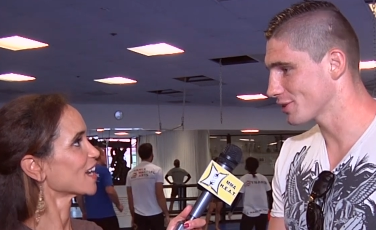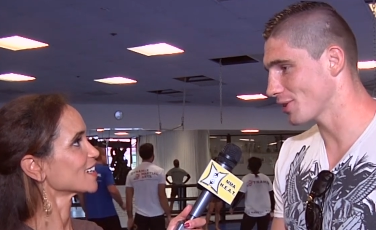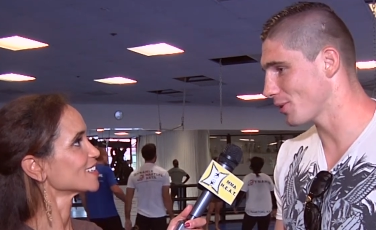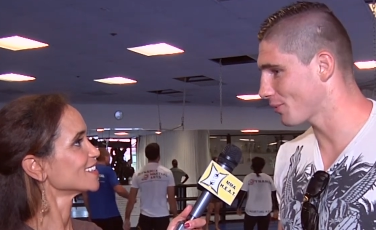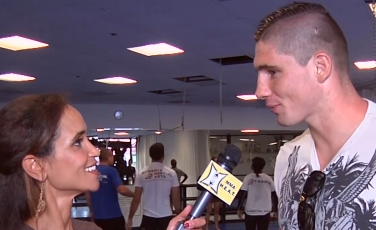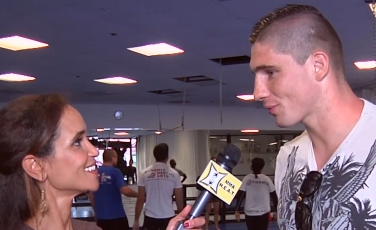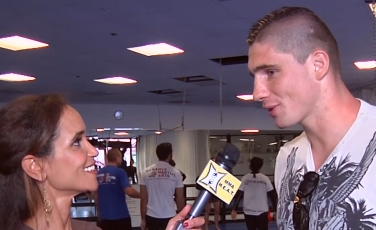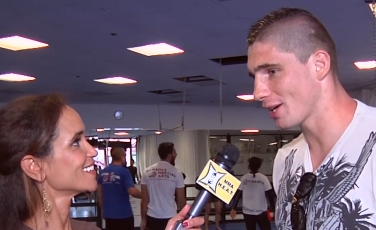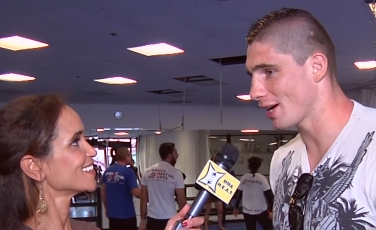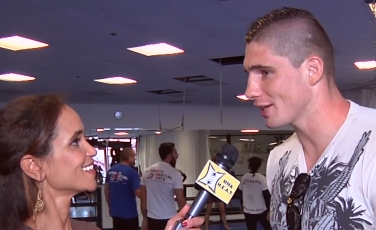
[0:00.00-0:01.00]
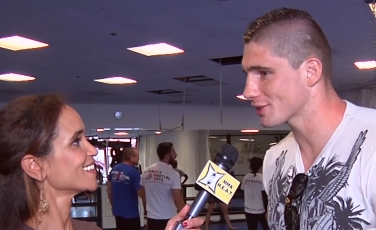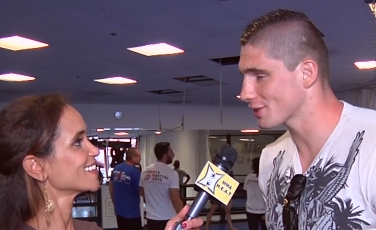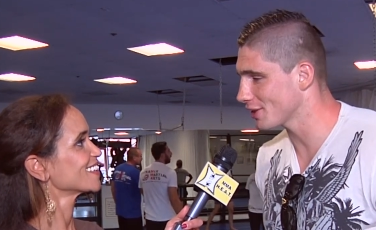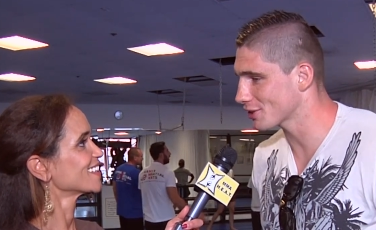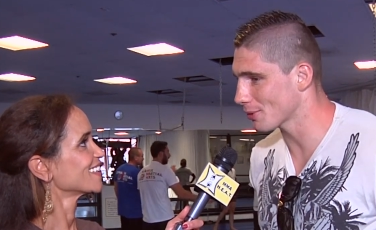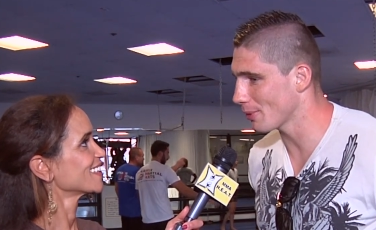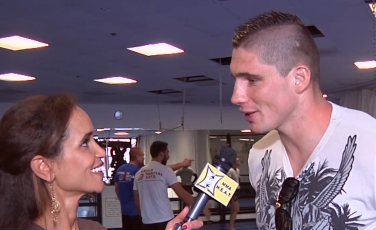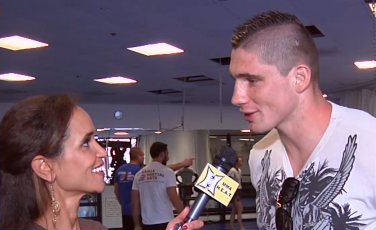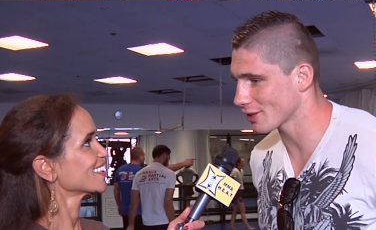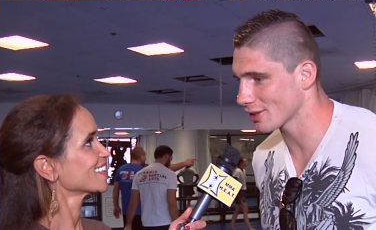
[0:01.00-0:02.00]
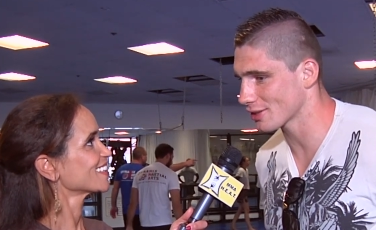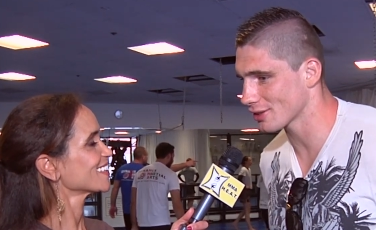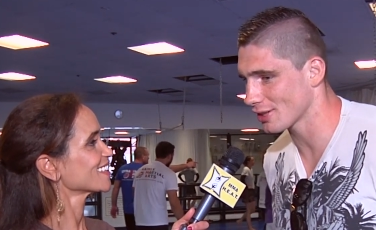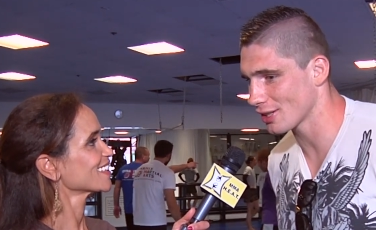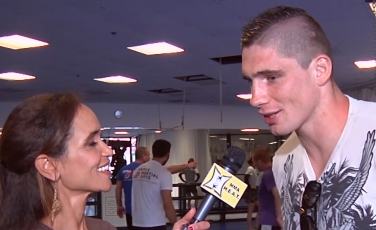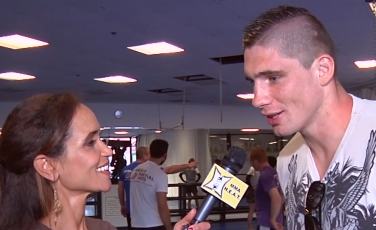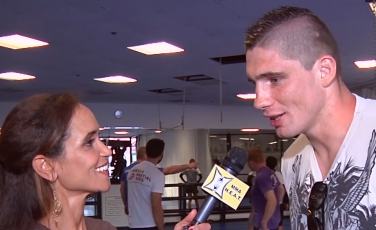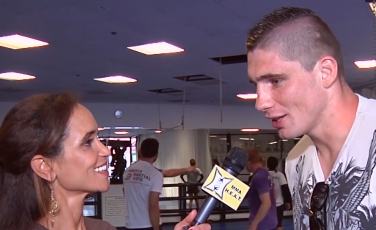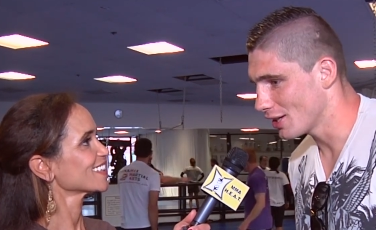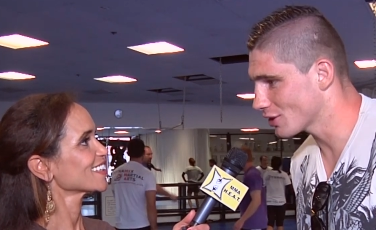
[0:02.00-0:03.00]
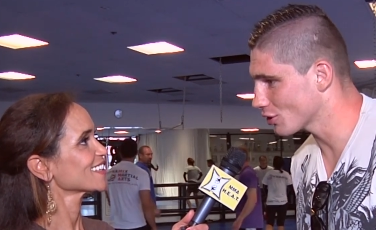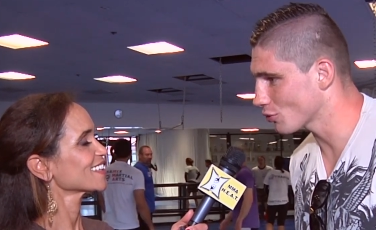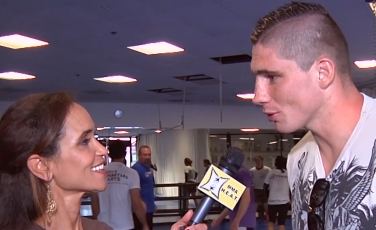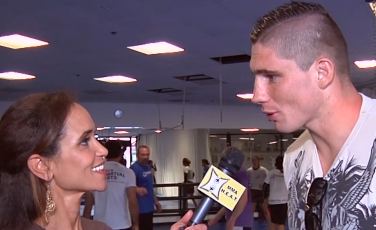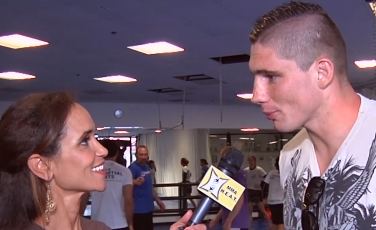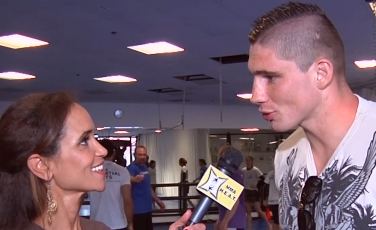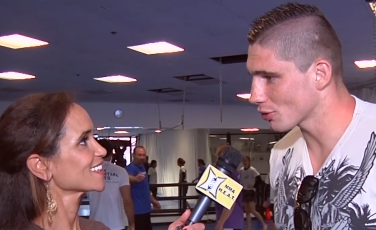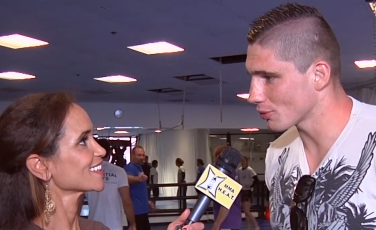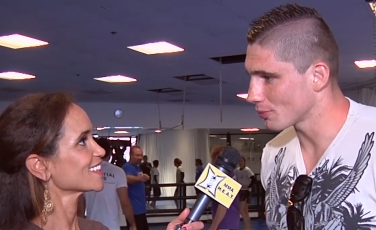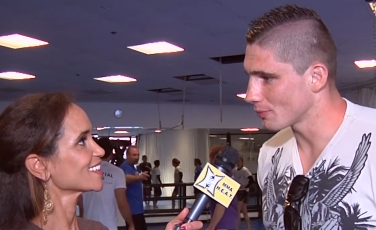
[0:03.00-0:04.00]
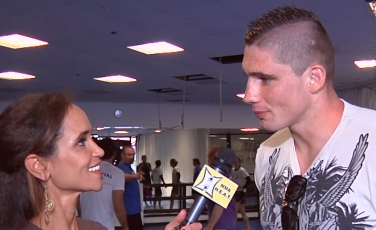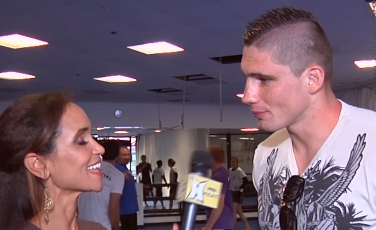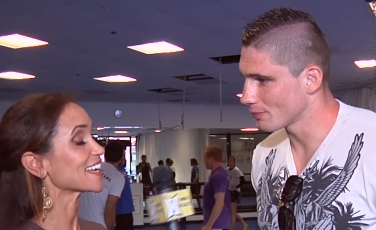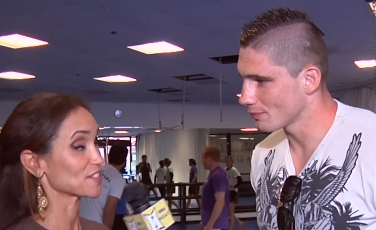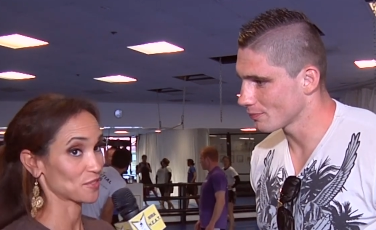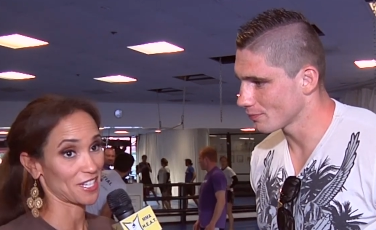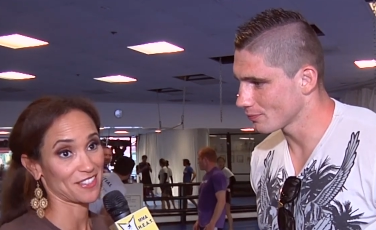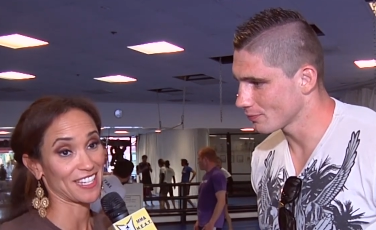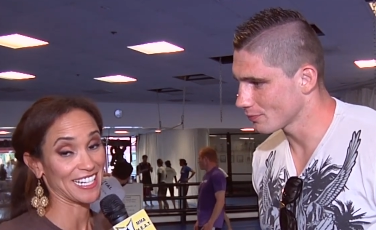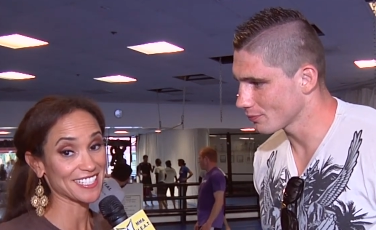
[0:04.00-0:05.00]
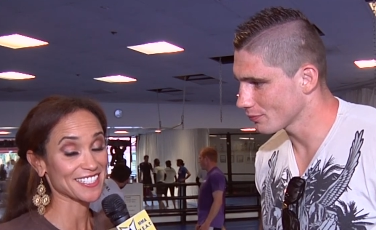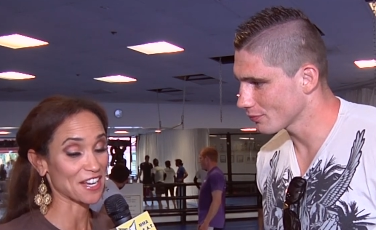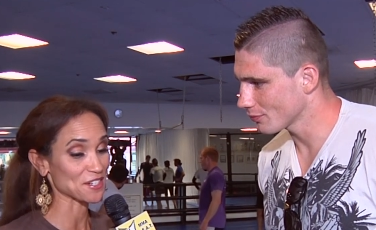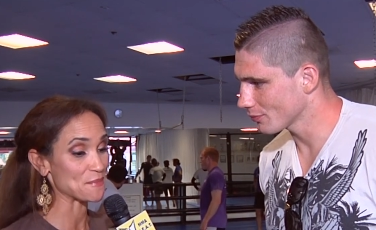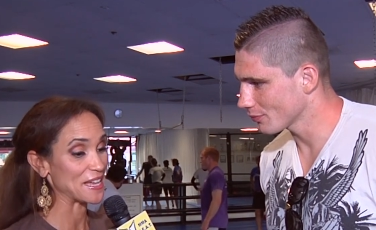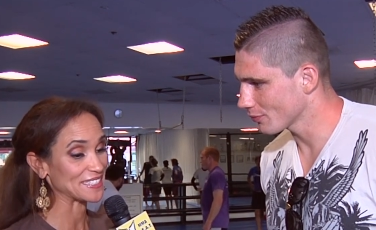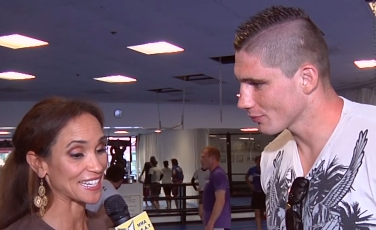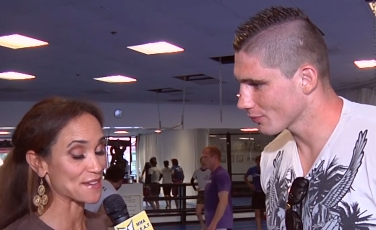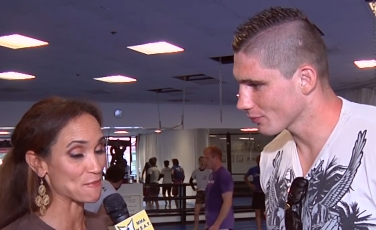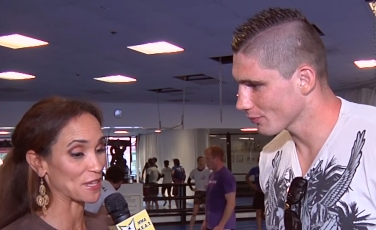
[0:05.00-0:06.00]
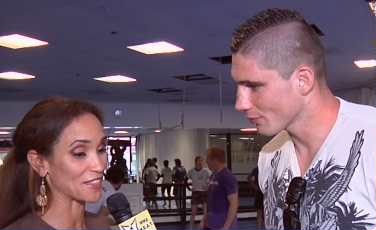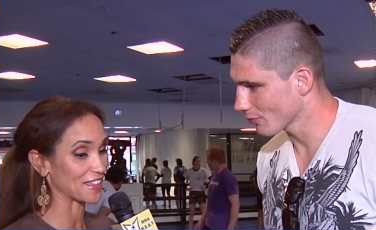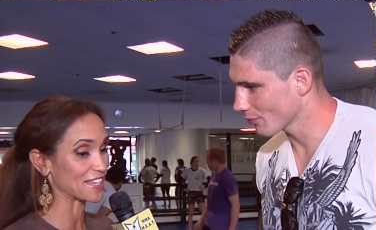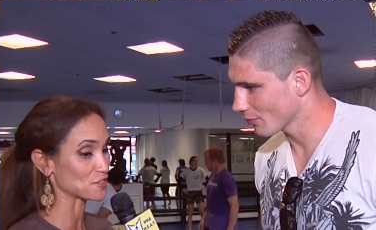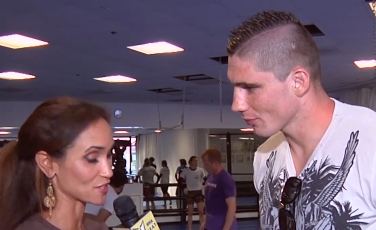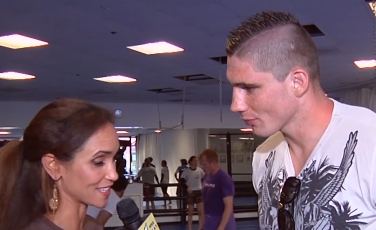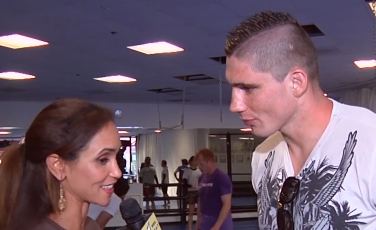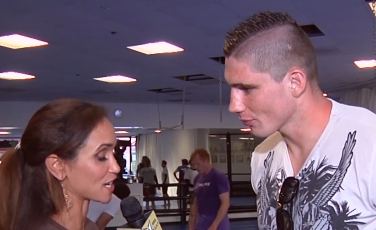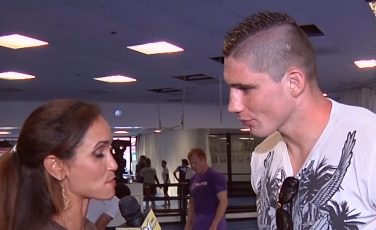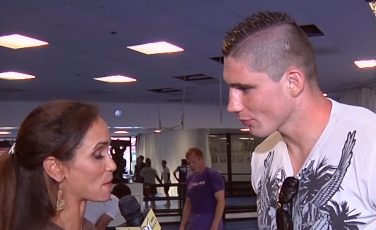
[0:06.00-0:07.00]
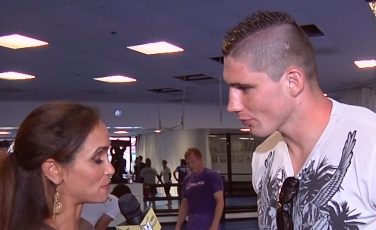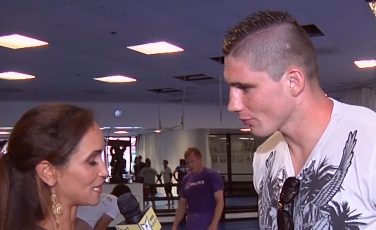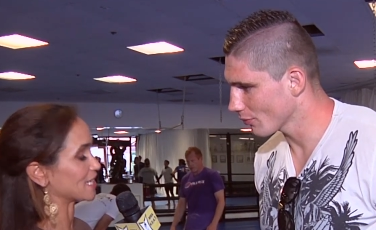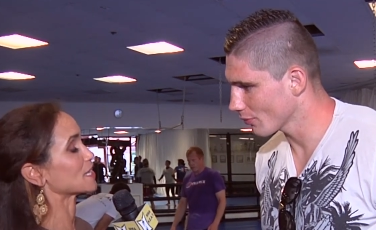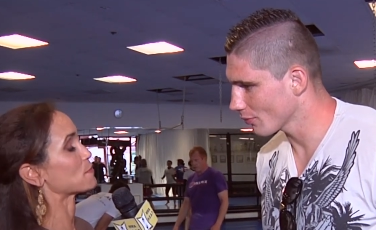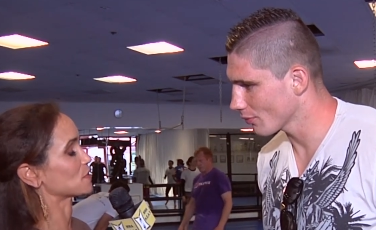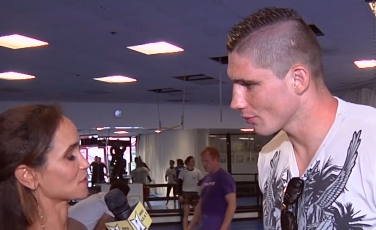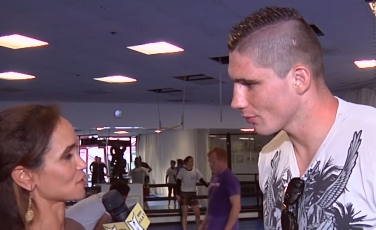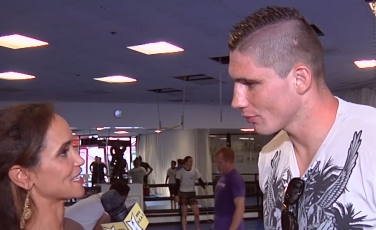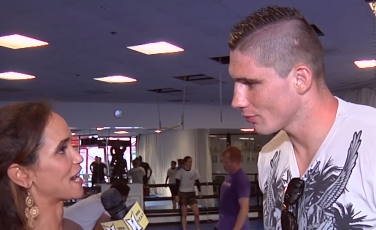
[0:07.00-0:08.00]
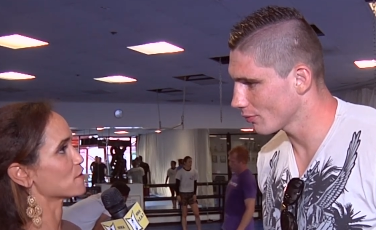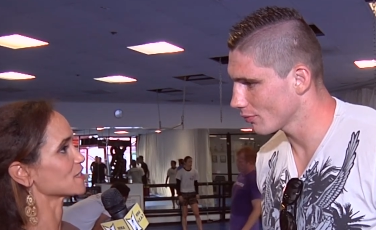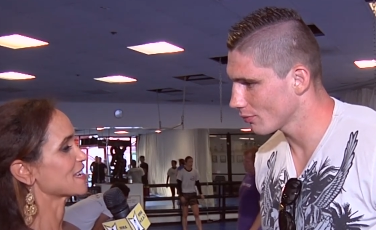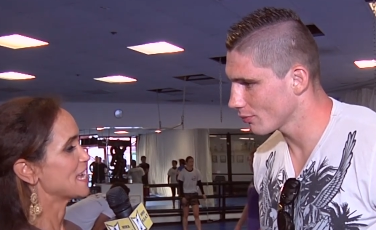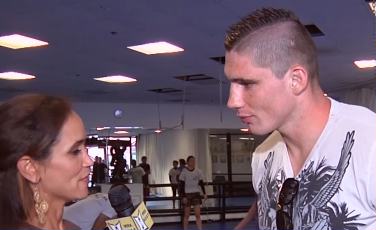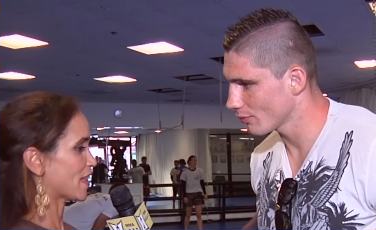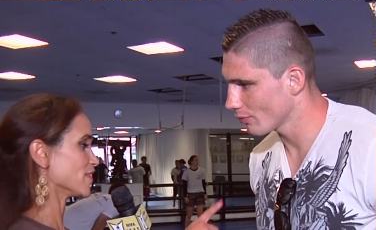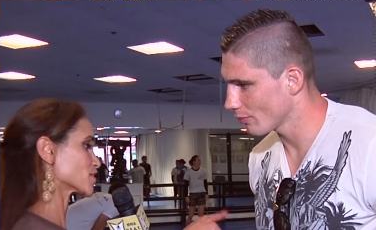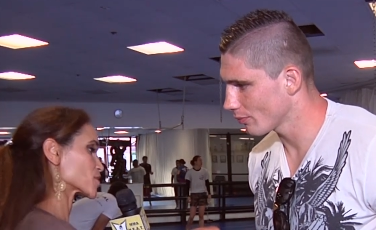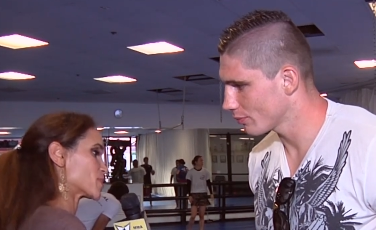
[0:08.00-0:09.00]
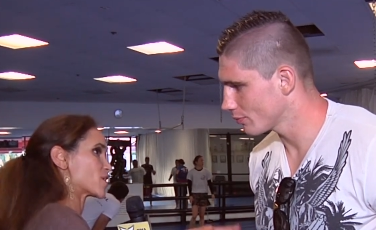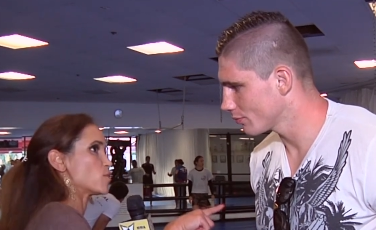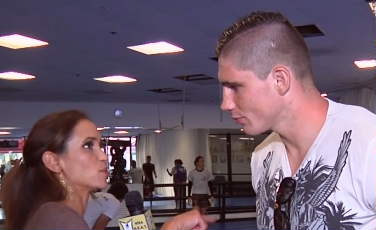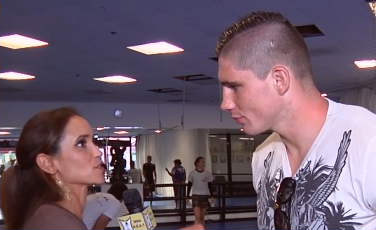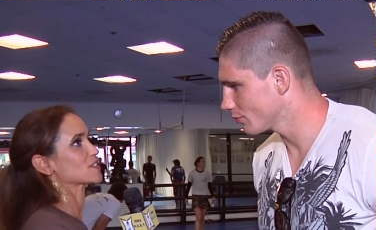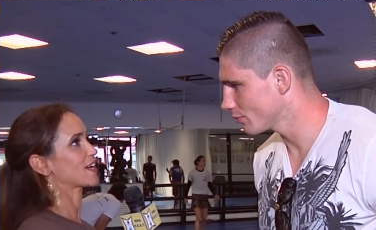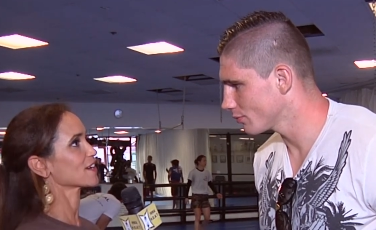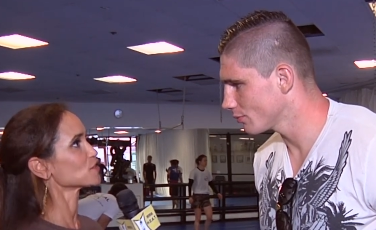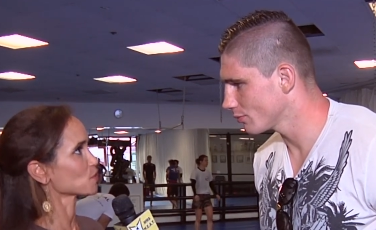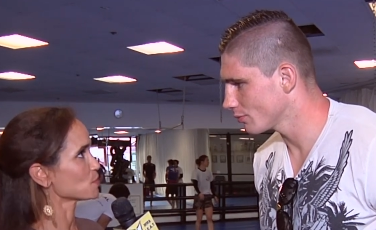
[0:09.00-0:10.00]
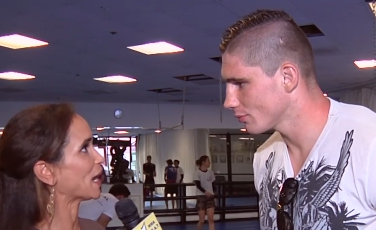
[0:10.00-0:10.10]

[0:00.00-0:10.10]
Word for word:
Speaker 1: So yeah, it's it's amazing. It's uh, it's a dream coming true.
Speaker 2: That does sound amazing. But the interesting thing about being in that position now is that there's a big old bullseye on your